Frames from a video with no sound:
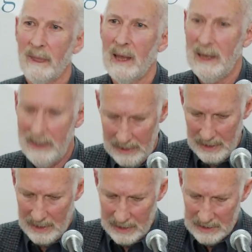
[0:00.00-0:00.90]
Okay?
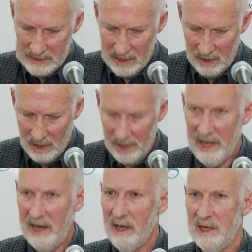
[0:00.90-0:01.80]
So are
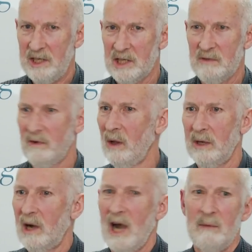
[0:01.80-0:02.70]
they going to just fold
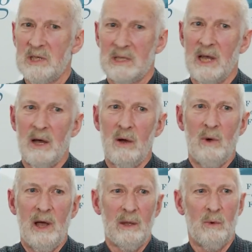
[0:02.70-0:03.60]
their arms and say, "Oh
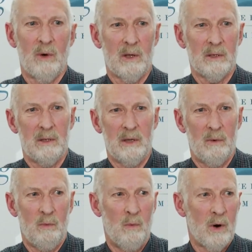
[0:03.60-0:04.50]
well, the world, the
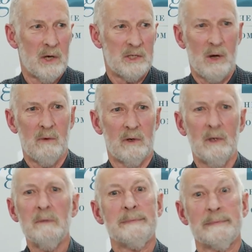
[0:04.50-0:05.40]
war is
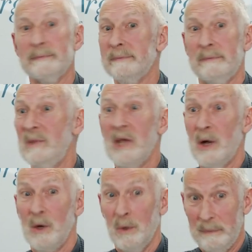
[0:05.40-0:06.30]
over"?
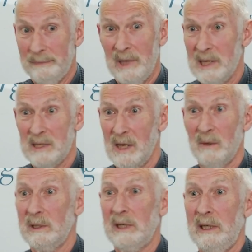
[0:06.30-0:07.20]
No, that's not
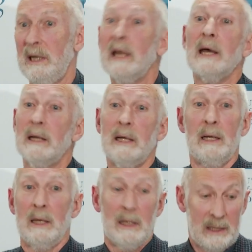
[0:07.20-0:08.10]
what they did.
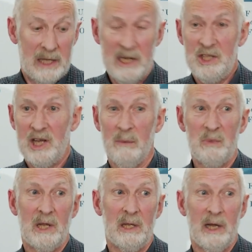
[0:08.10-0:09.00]
They
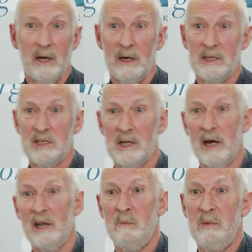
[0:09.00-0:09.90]
jumped in there and
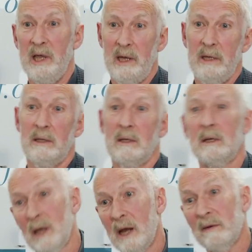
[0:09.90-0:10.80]
started being
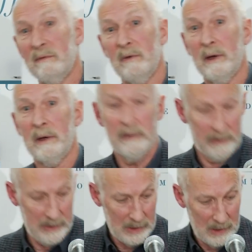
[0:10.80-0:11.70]
kind of uh,
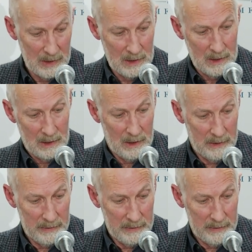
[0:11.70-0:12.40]
uh,